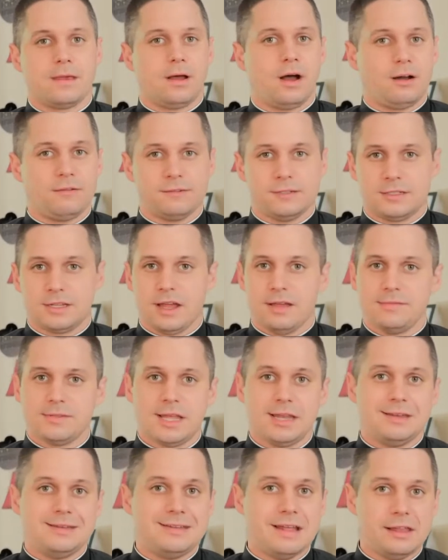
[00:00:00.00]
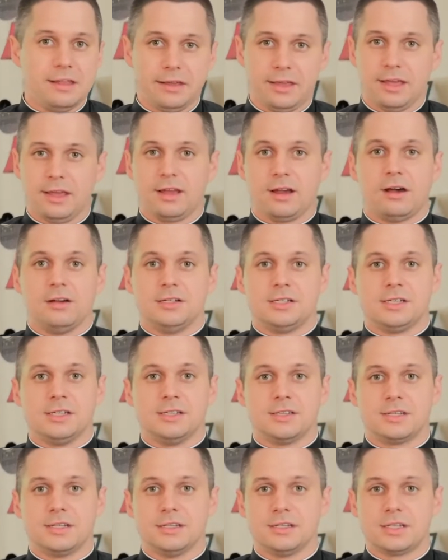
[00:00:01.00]
oftentimes had delicate
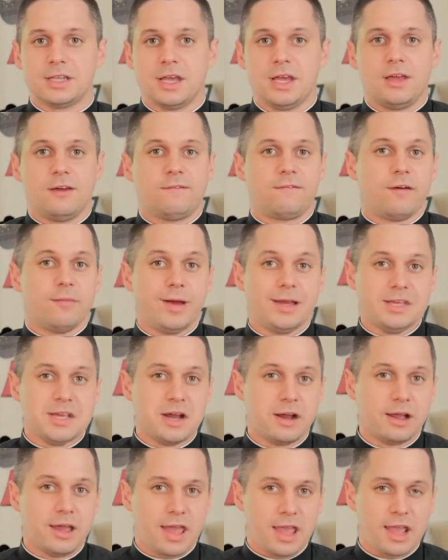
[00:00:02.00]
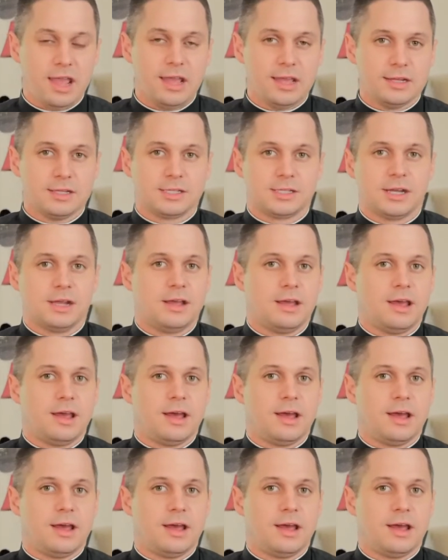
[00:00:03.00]
consciences from a young age.